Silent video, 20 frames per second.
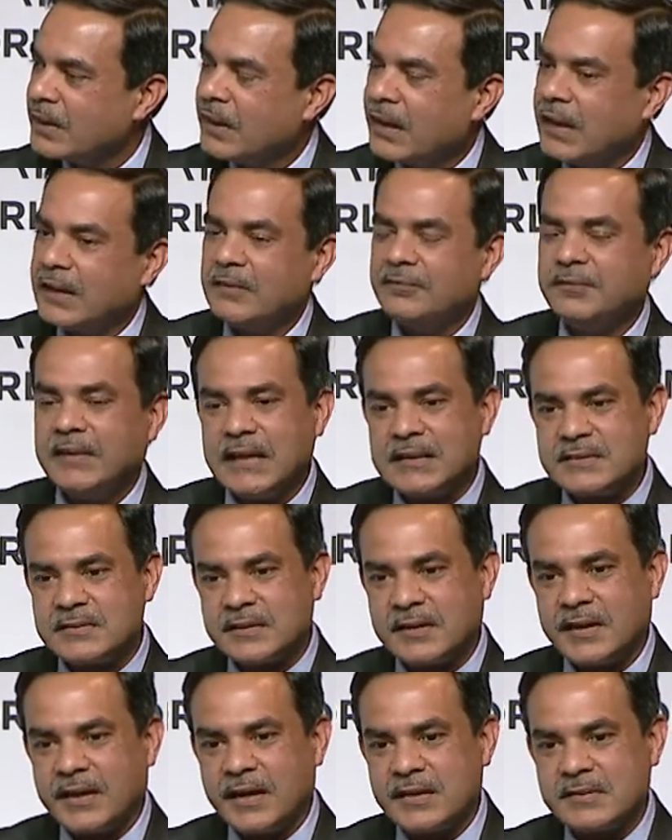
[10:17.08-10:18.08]
And if that's
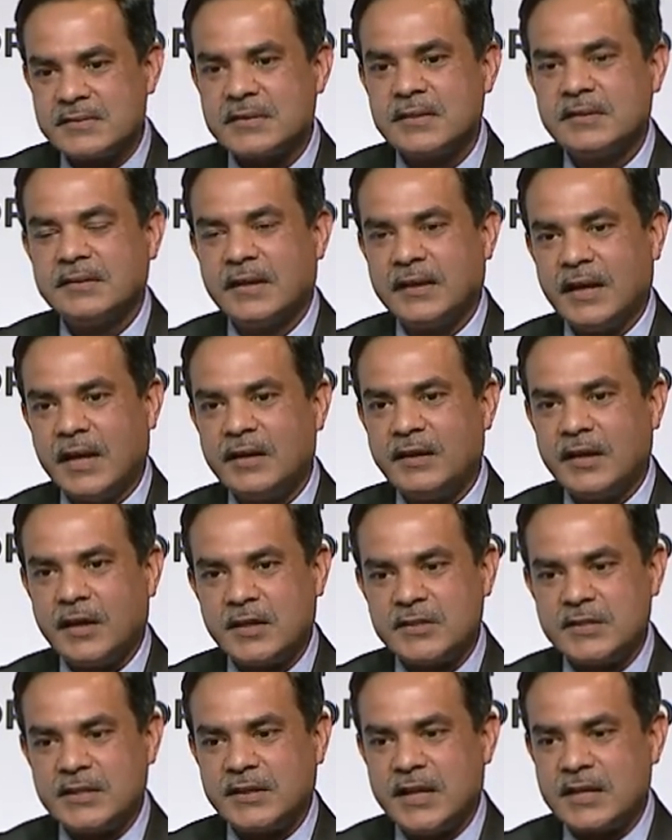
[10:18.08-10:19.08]
the case, then
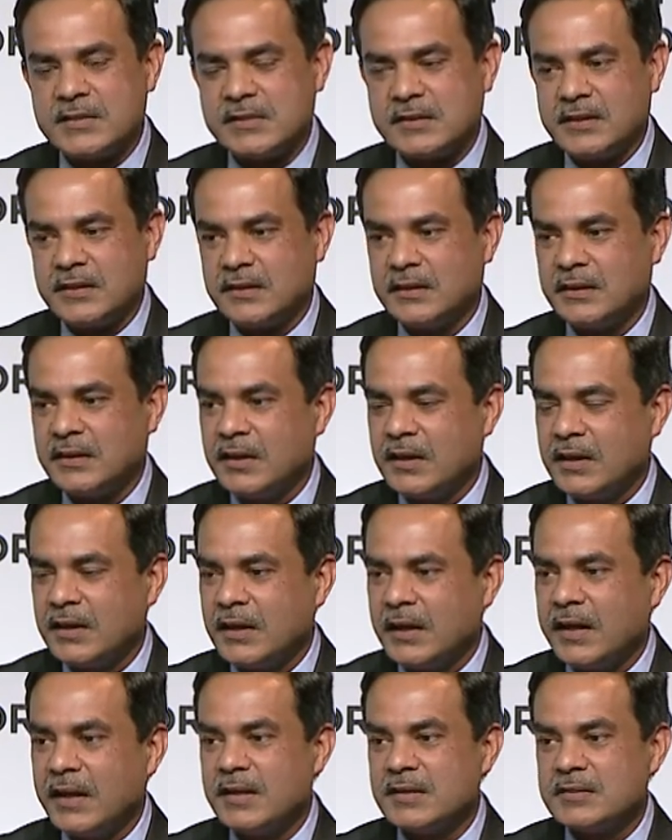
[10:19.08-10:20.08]
encouraging density
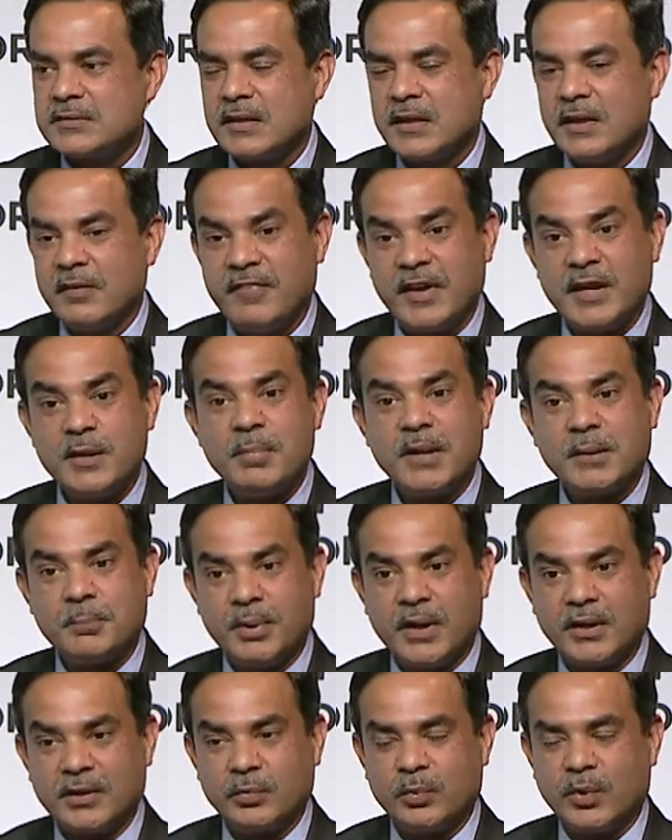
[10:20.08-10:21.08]
is a very big
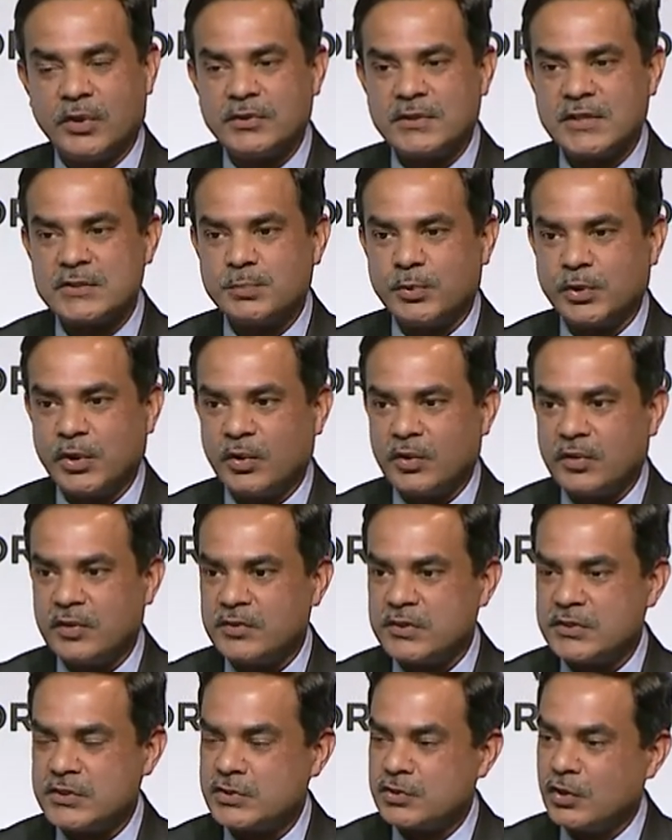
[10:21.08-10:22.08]
part of what transport
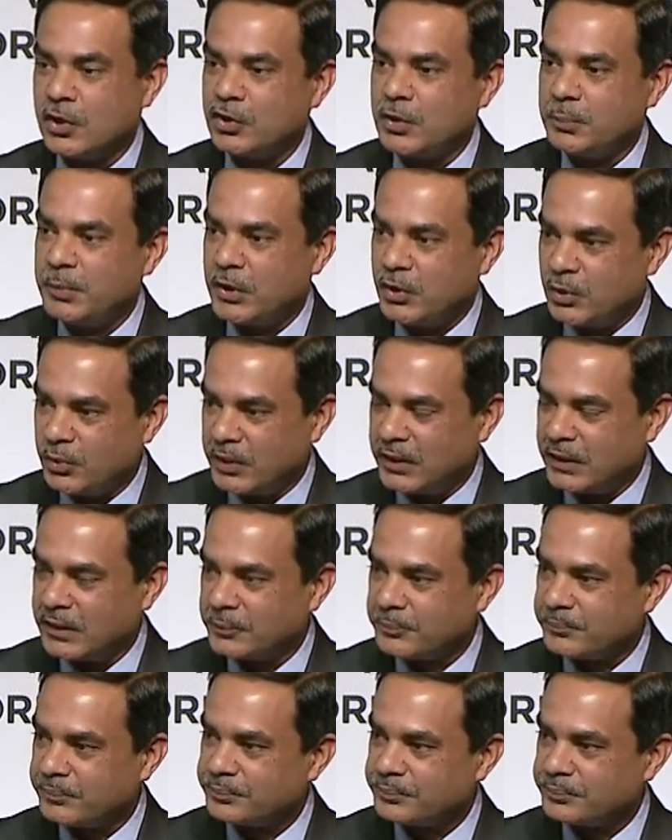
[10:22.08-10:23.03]
organizations ought to be doing.